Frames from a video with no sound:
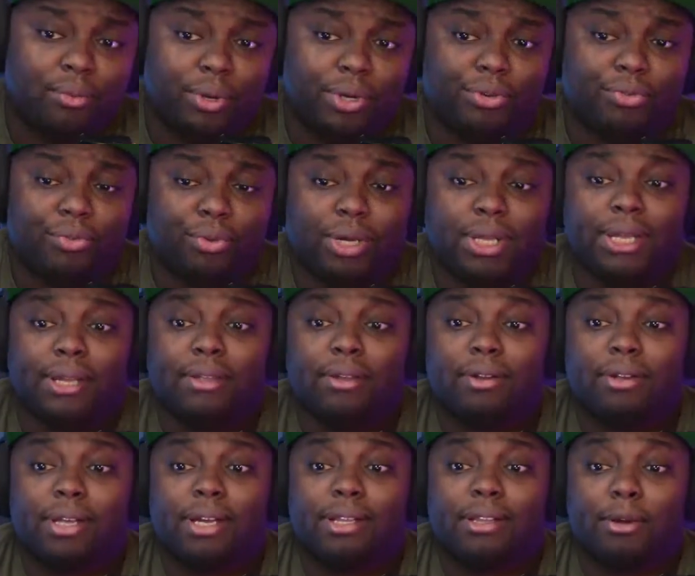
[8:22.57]
which really
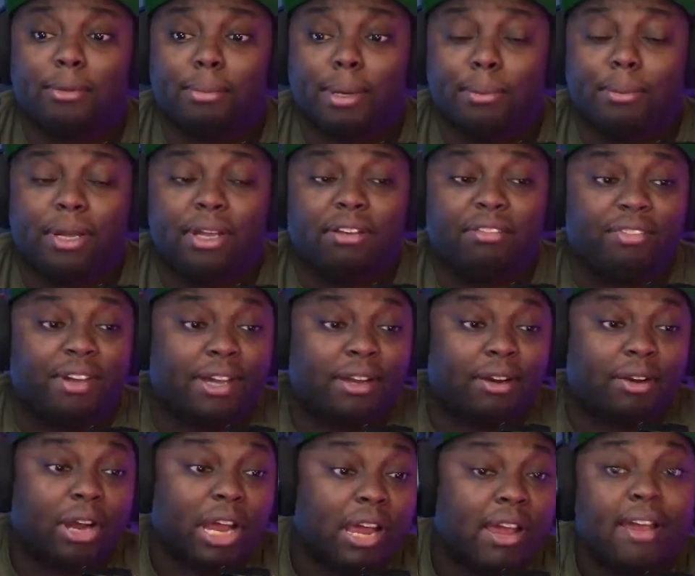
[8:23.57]
look like they're mimicking
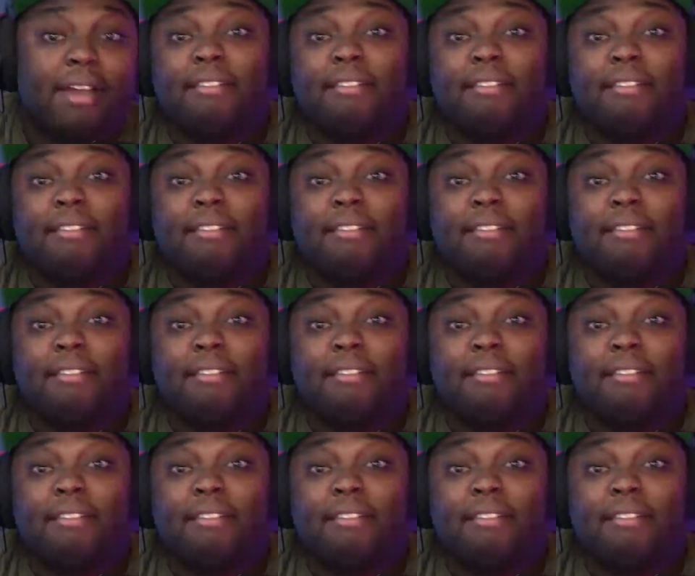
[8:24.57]
Vader.